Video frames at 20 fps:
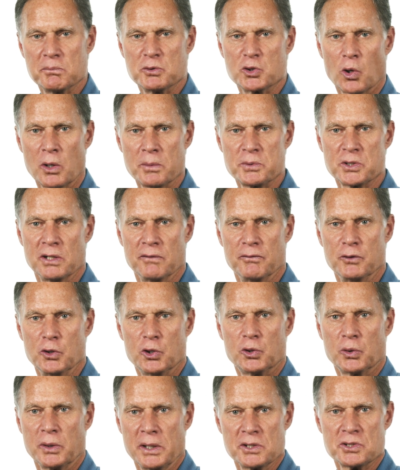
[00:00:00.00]
absorption of
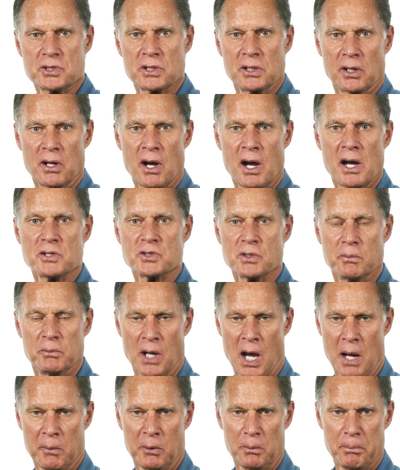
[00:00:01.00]
nutrients can cause
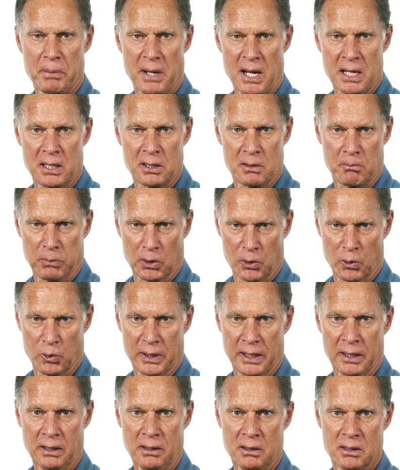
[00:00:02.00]
abdominal pain and
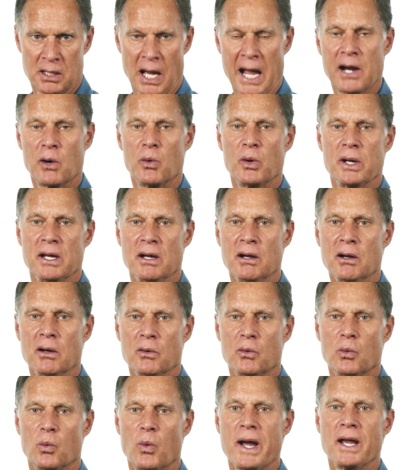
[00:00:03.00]
bloating, diarrhea,
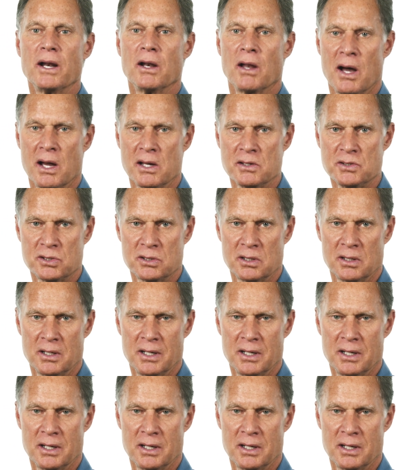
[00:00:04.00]
weight loss,